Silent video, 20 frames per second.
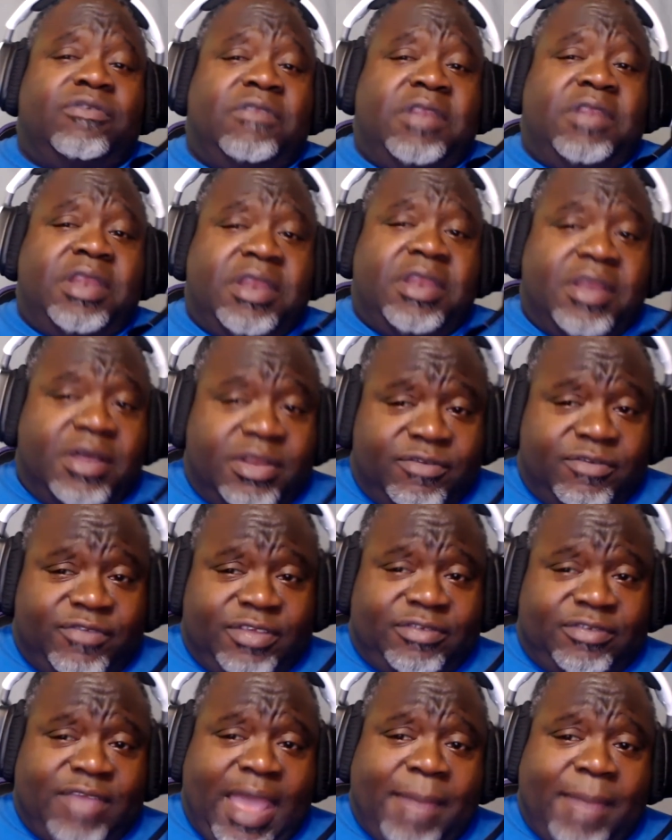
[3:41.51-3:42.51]
none of
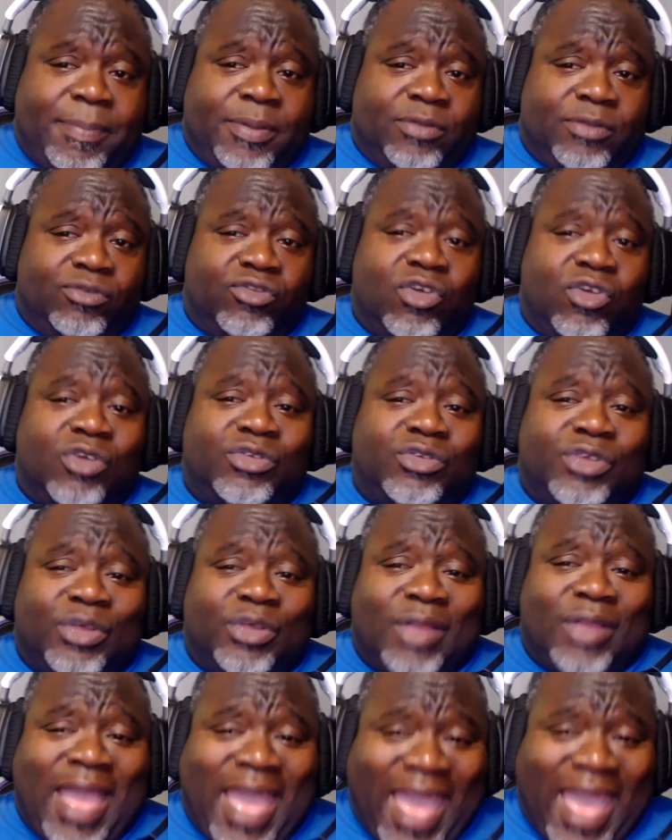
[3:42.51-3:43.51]
this happens until